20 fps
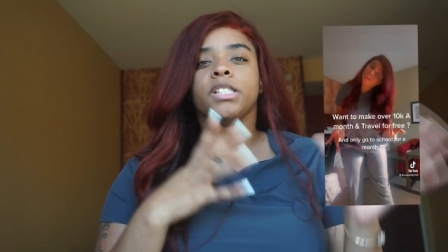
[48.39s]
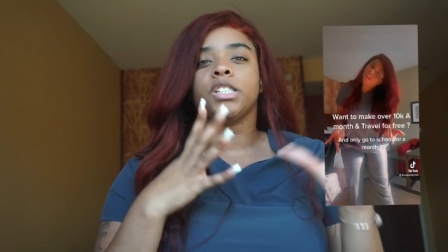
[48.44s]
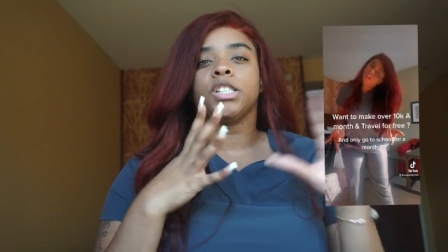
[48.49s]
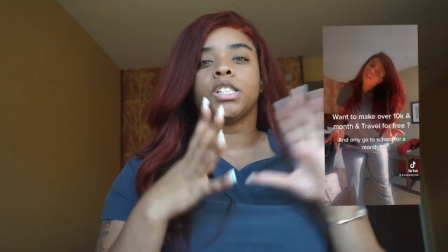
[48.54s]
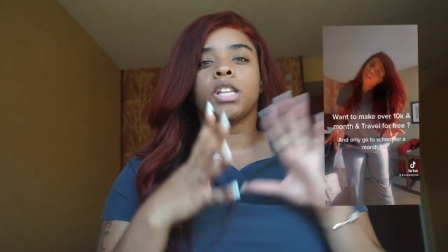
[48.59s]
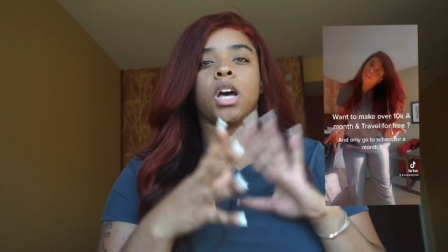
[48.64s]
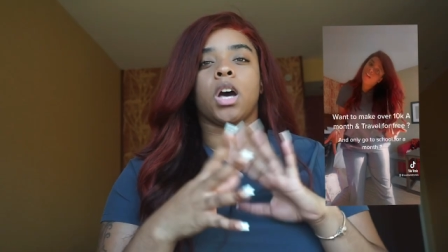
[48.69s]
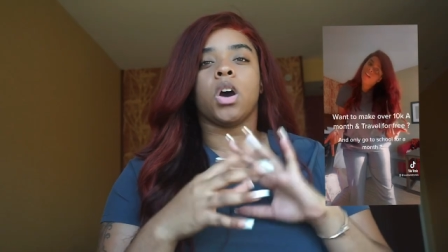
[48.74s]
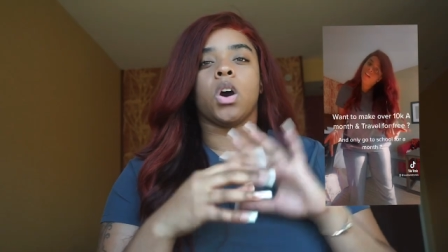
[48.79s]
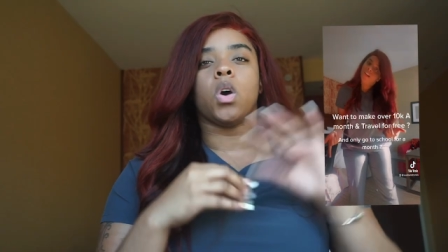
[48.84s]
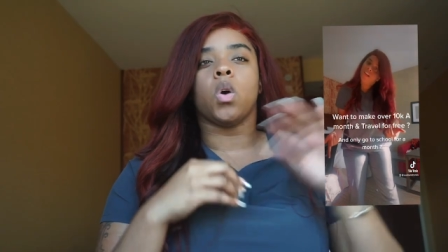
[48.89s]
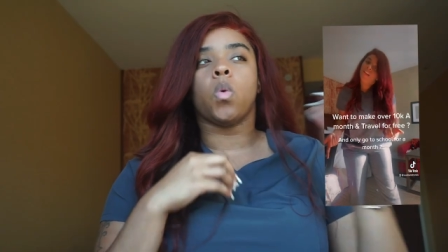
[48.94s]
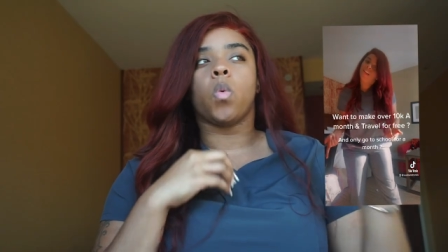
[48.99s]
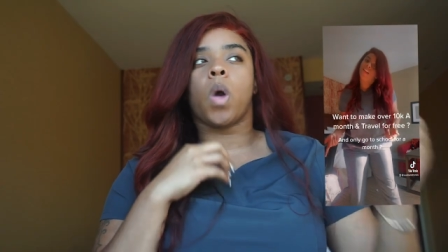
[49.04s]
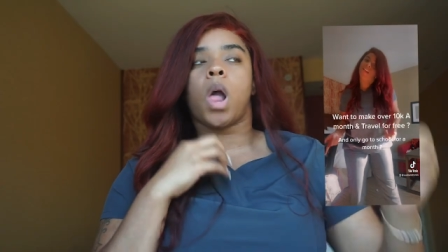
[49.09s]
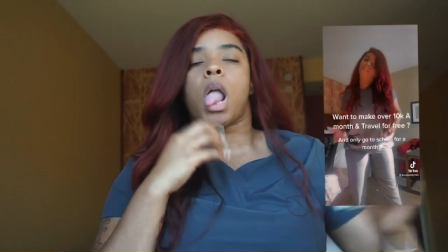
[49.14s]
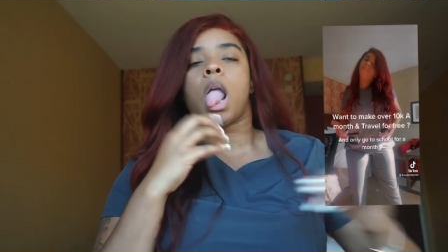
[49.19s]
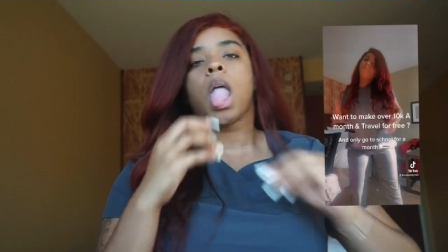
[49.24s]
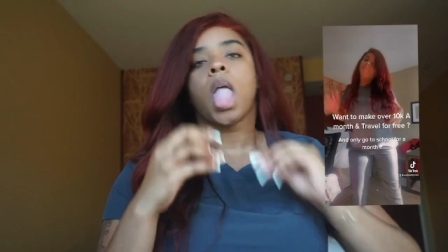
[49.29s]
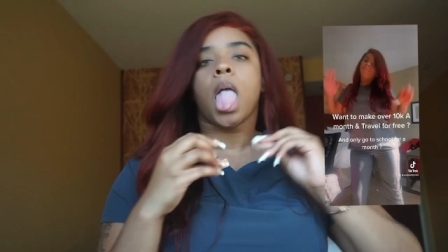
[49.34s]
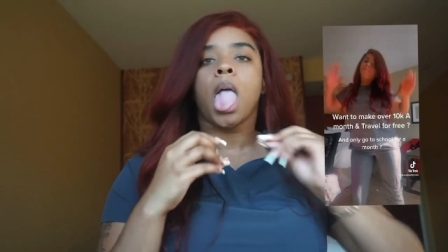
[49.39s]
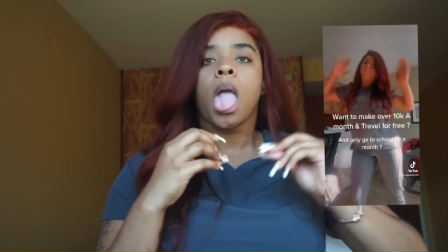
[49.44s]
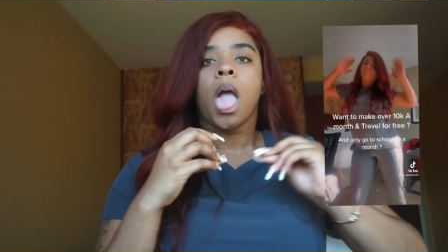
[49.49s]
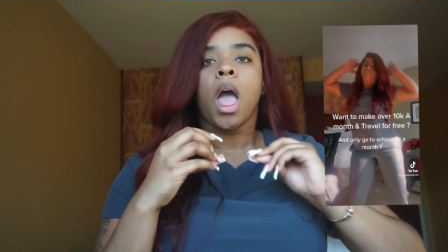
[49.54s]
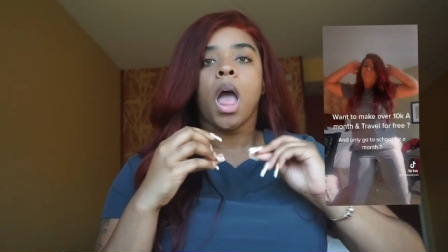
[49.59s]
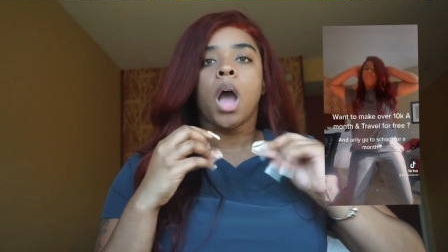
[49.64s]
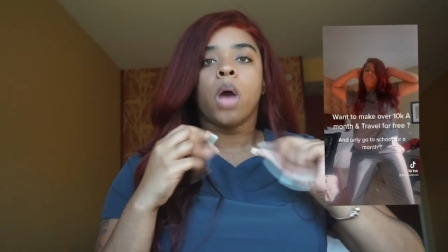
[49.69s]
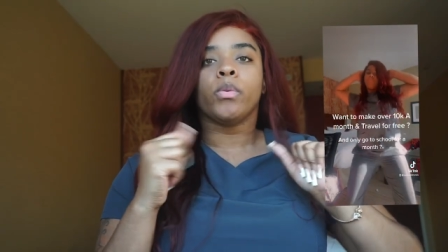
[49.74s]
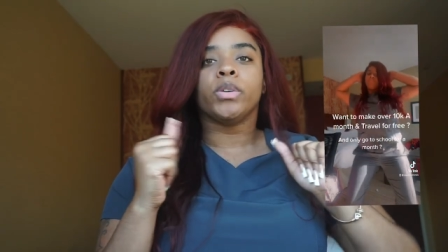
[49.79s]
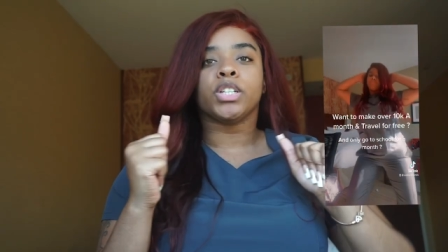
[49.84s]
so
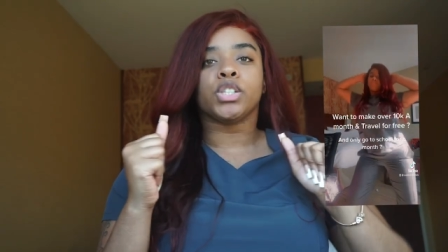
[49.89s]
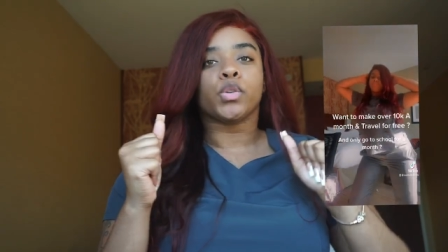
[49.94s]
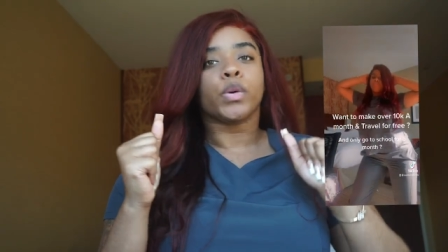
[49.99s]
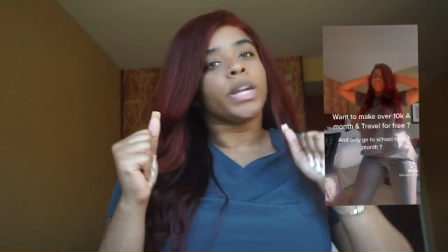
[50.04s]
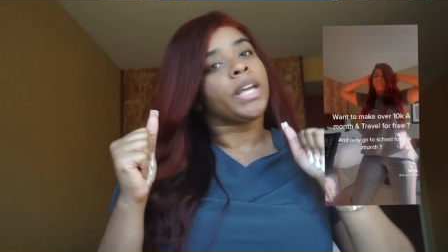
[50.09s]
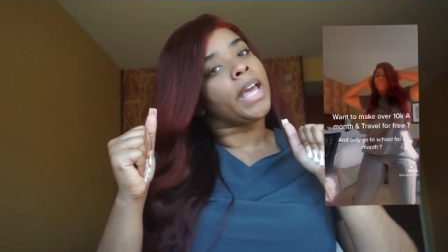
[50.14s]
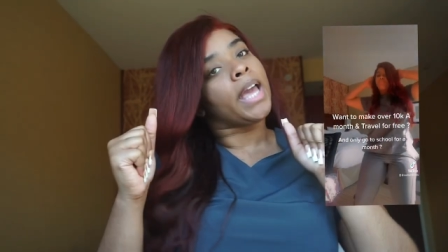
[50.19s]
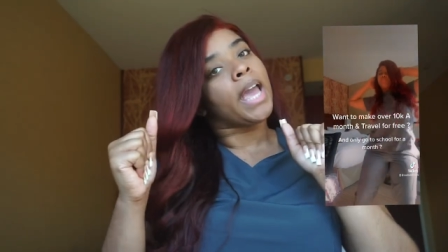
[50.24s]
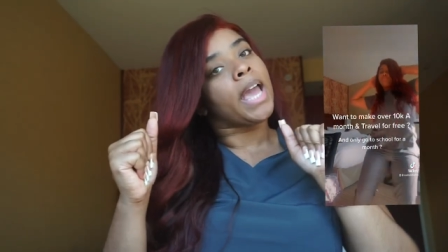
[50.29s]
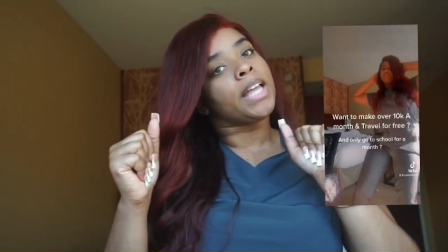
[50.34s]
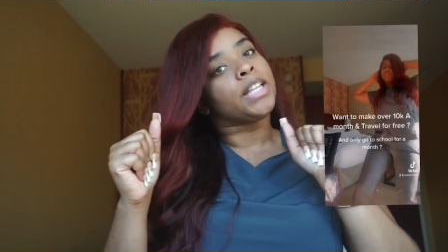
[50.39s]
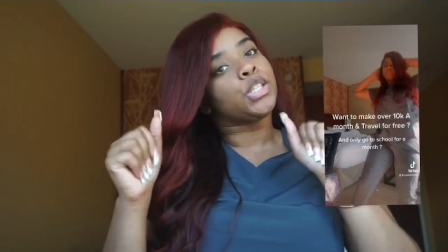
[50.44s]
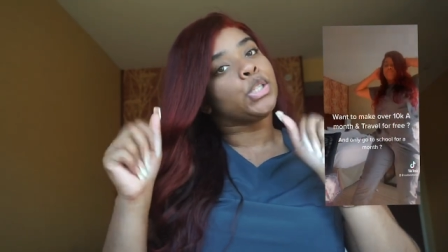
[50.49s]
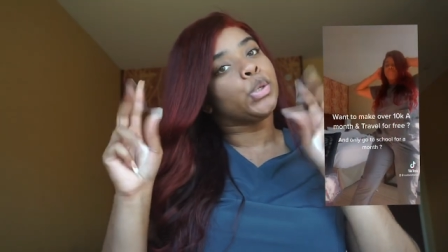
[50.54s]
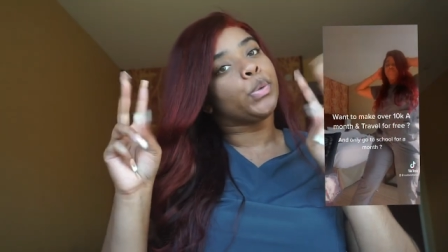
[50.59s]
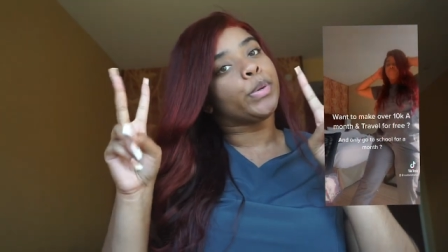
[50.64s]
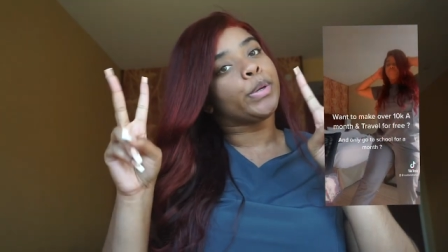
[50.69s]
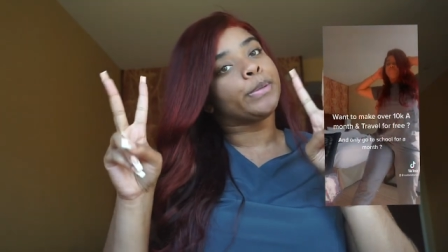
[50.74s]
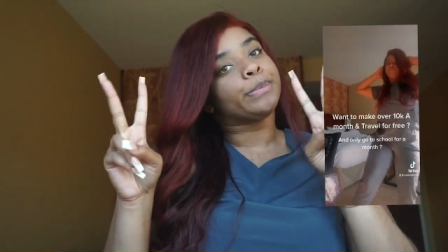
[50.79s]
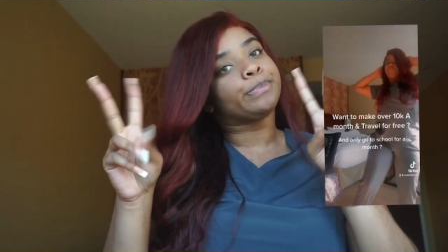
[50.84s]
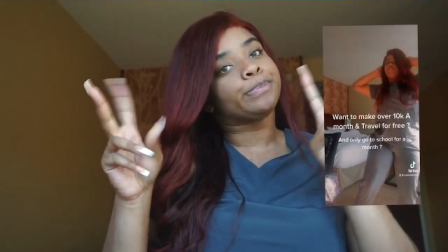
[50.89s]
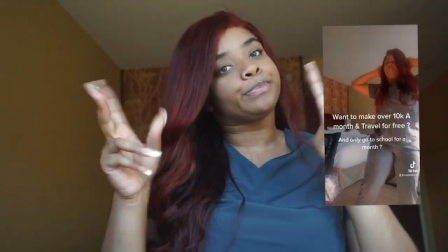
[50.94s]
we're just gonna get into it.